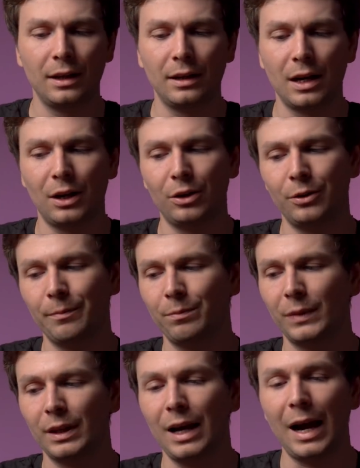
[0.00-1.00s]
Now,
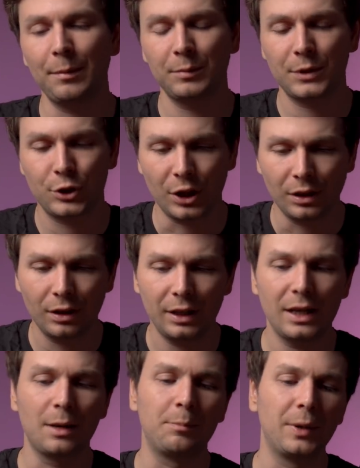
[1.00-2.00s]
I'm
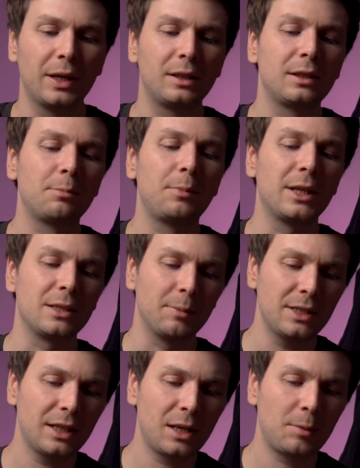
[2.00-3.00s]
generally a bit
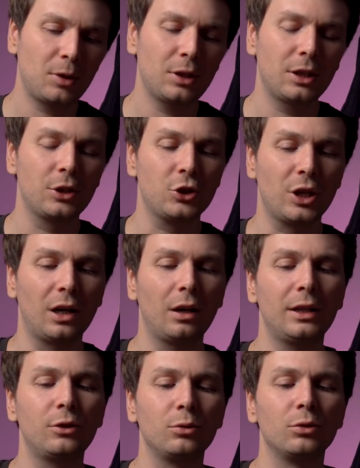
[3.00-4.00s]
pessimistic about it and
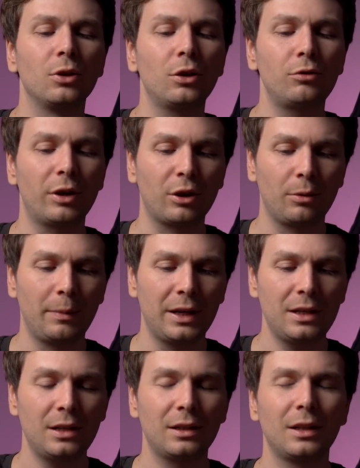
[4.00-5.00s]
generally do not
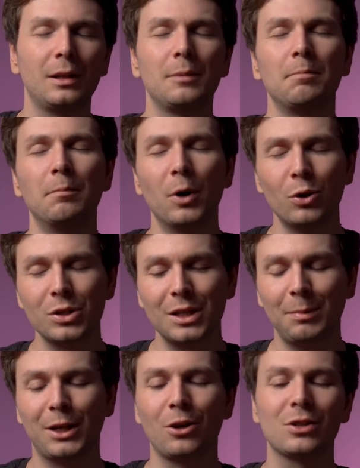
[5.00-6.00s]
recommend it, mostly
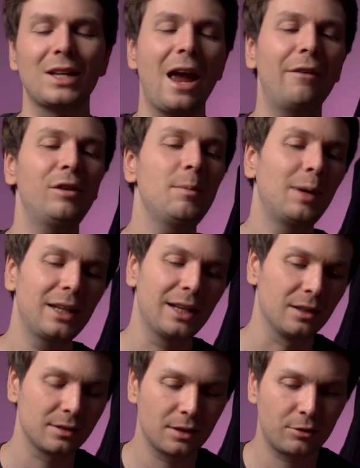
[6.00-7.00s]
because everybody
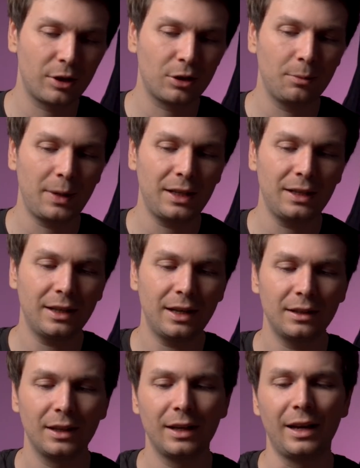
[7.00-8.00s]
else is recommending
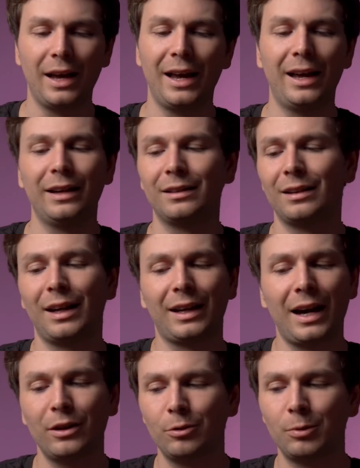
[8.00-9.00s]
it. And like,
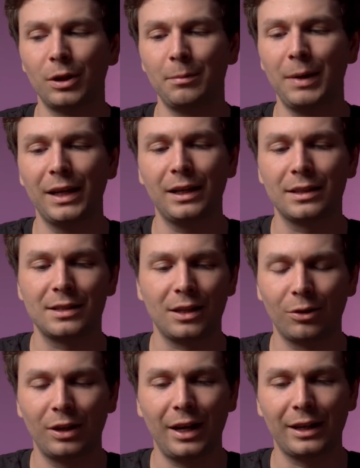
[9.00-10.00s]
I don't want to make it
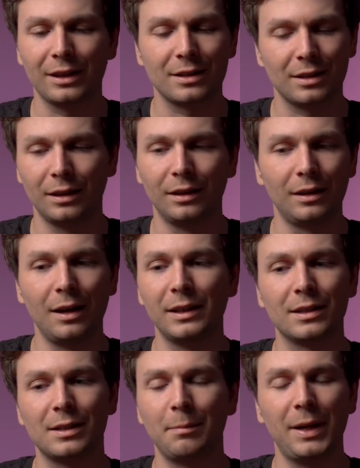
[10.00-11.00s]
sound like it's
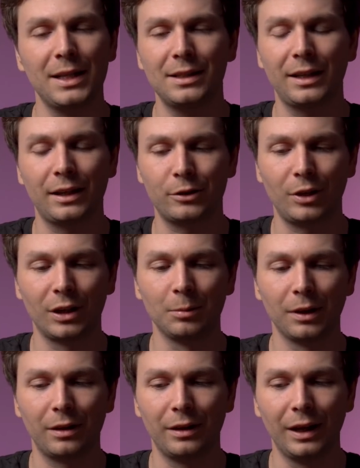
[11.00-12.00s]
this amazing,
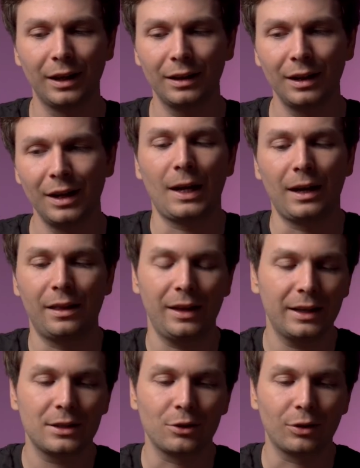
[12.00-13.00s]
incredible thing. I
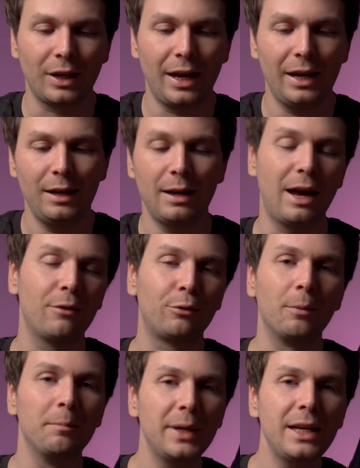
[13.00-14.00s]
think it's okay. And
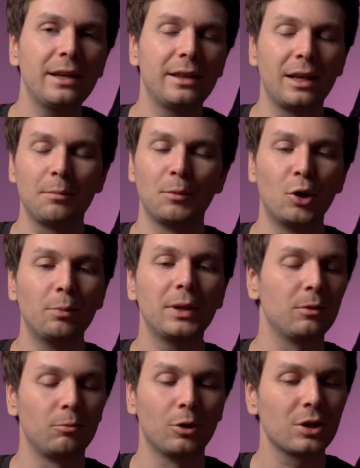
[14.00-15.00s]
for me in that moment,
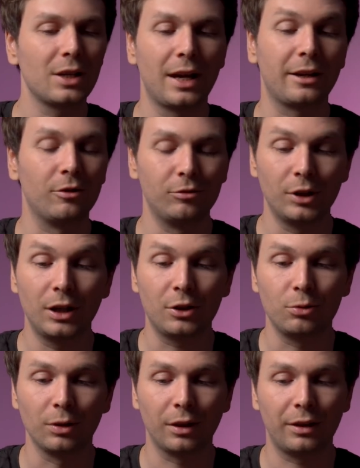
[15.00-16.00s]
it was like a really
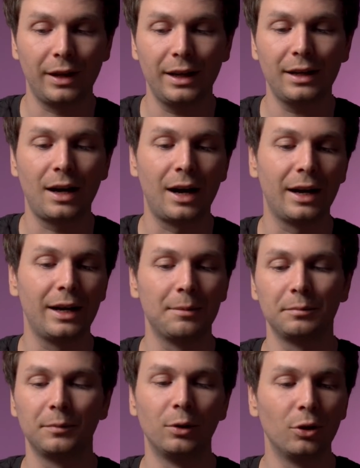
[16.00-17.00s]
cool thing. I
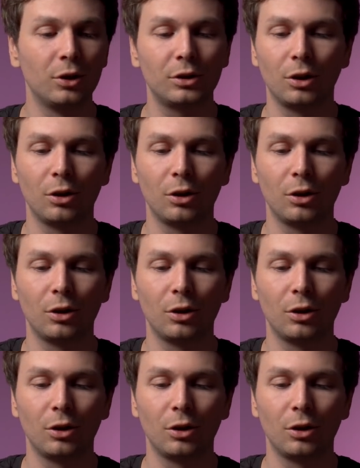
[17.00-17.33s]
learned a